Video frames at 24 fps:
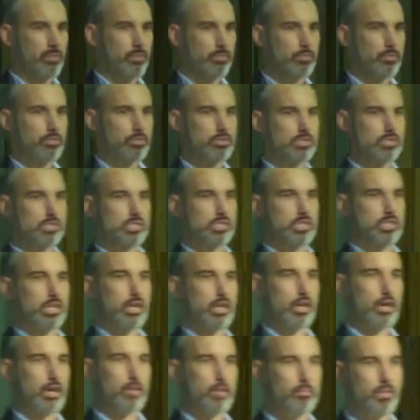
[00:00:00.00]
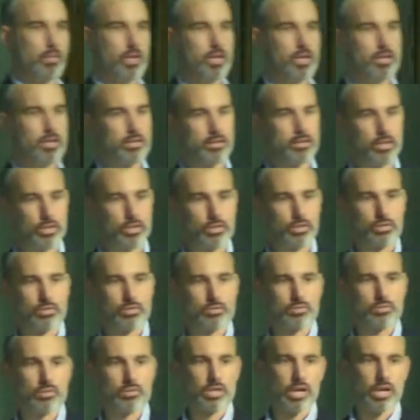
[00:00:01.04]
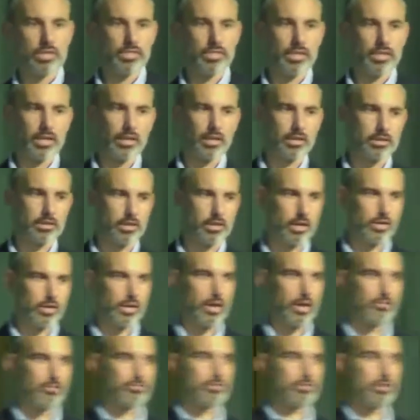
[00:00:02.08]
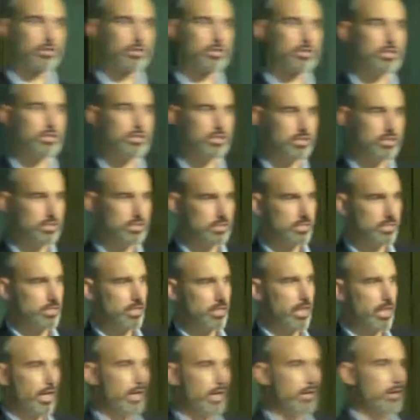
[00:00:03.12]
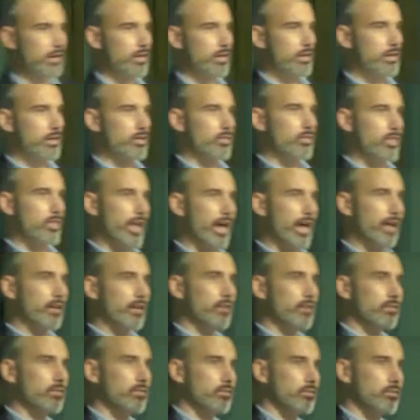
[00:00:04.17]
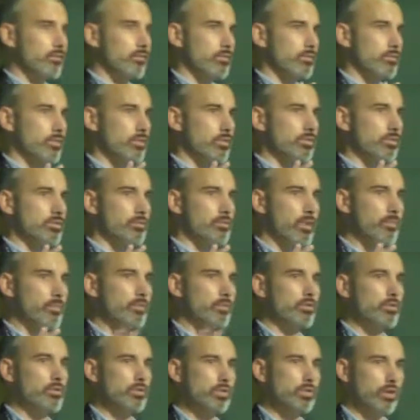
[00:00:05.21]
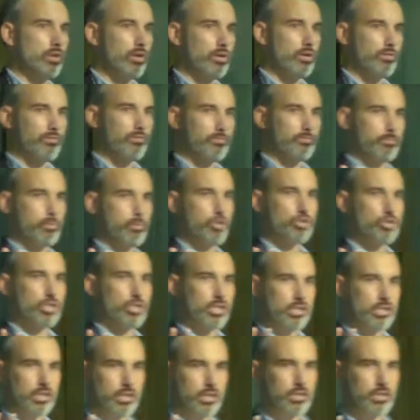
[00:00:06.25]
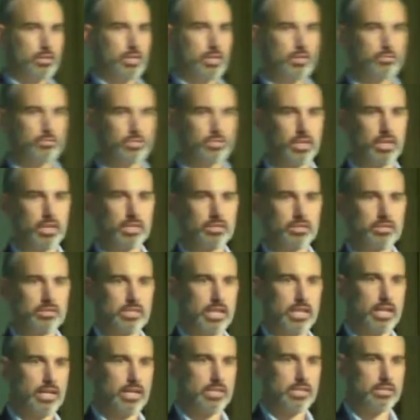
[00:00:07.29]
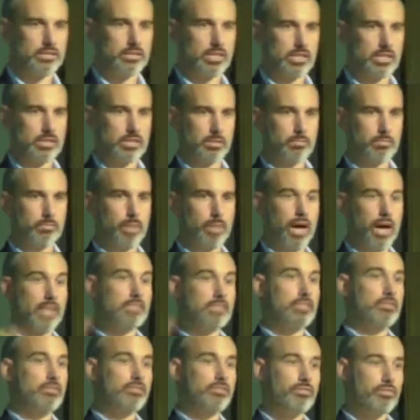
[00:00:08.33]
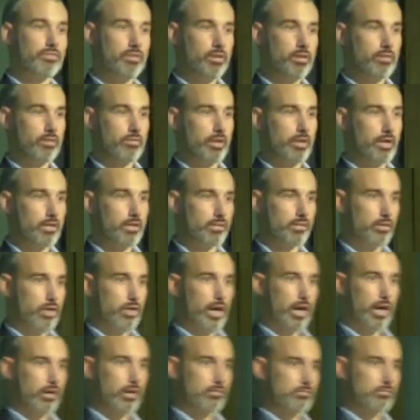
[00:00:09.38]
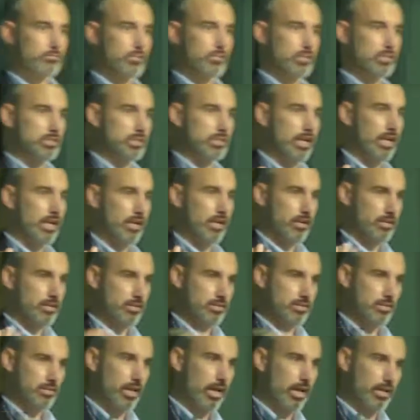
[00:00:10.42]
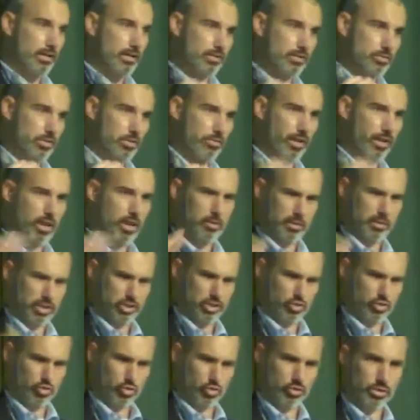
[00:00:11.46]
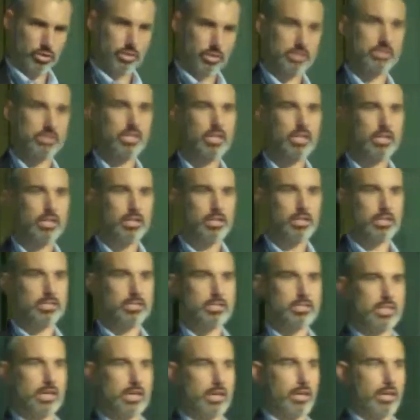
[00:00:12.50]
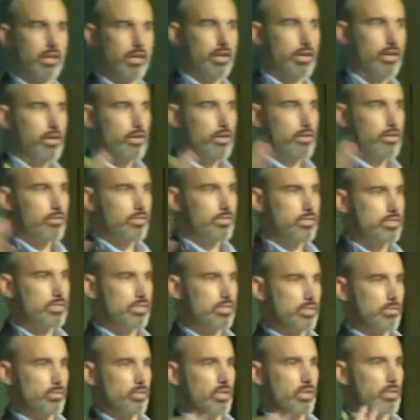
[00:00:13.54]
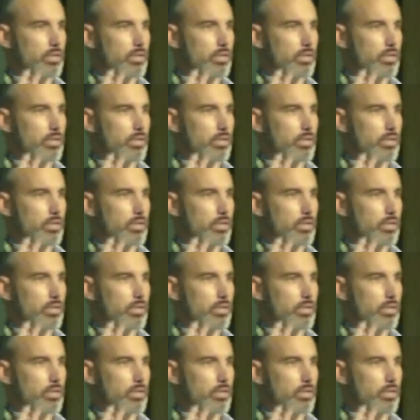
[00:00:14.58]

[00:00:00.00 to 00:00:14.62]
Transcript: over a dozen members. Um, the good news, I think, on that front is that that those members are pushing the Internet of Things as, as a positive, right? They're not. It's not. A, it's not a sort of how do we control this. It's a